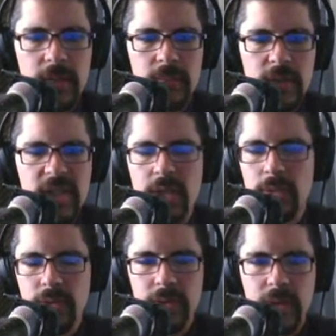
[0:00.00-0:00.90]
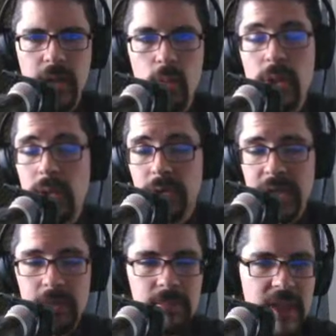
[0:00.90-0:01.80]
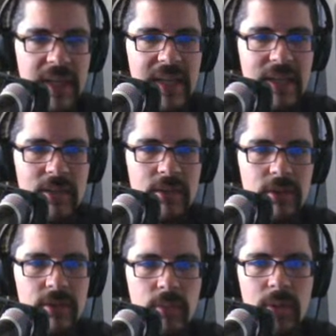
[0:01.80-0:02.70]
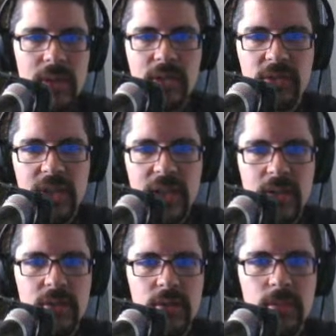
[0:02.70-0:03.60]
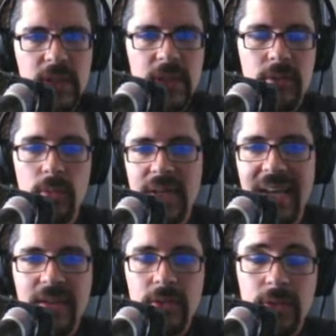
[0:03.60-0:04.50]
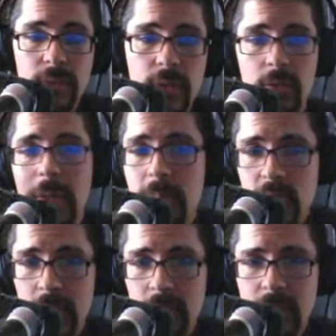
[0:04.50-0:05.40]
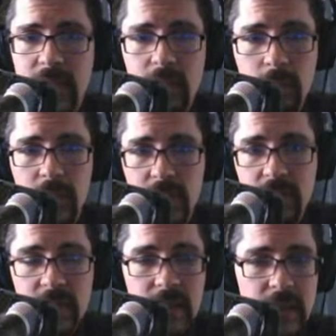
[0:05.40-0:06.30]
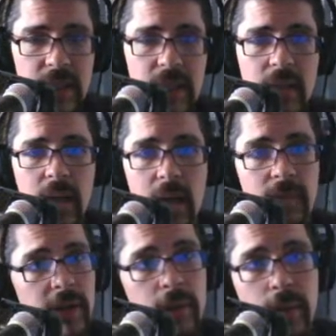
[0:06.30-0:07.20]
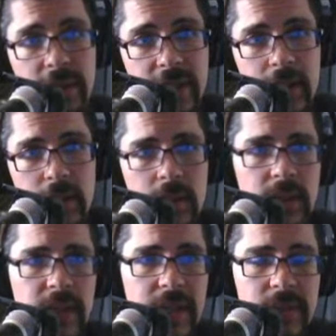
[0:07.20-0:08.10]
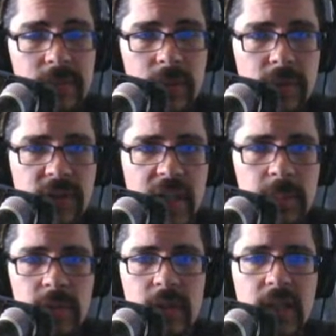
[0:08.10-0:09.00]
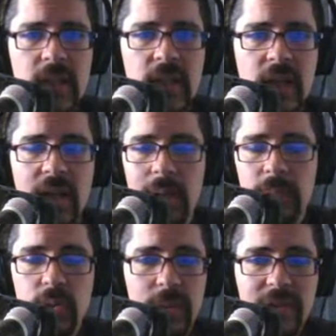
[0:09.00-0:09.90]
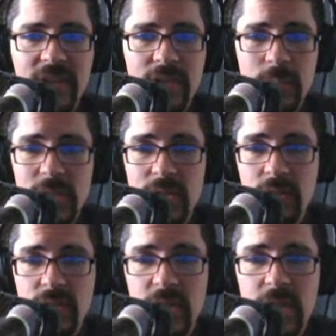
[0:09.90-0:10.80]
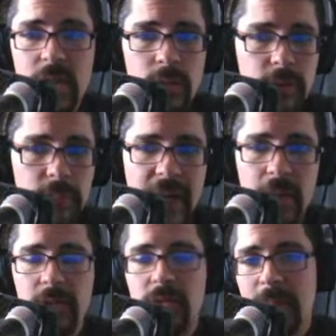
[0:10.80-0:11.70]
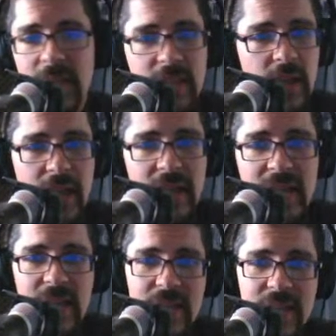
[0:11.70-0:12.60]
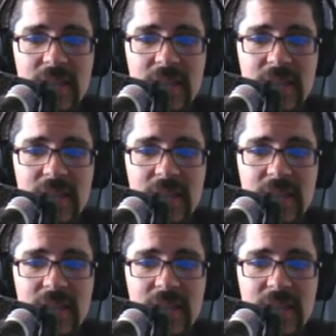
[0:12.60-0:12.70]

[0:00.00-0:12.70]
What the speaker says: wield it, and to what extent do we need to react to corruption, as we're going to see very quickly here in 1 Samuel, To what extent do we just yield power? So, I mean, like, it